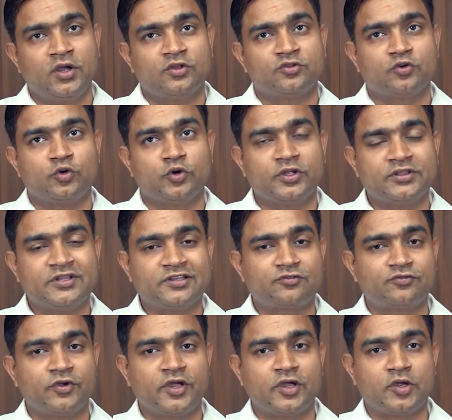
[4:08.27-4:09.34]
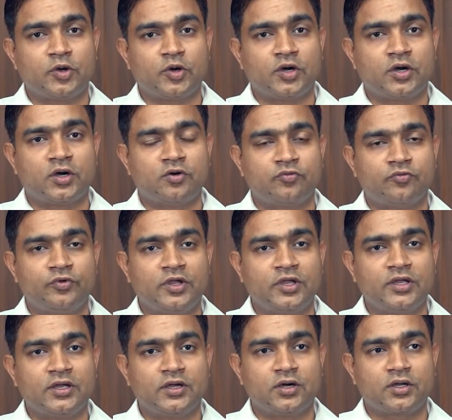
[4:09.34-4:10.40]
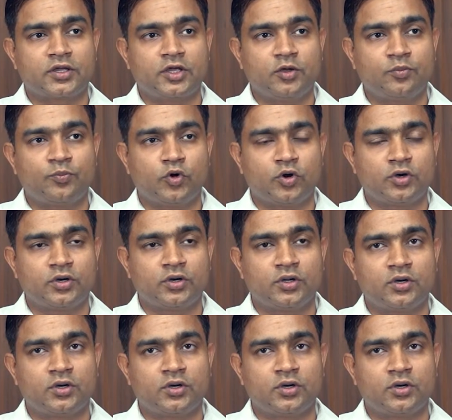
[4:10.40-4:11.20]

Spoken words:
So in this way, we keep on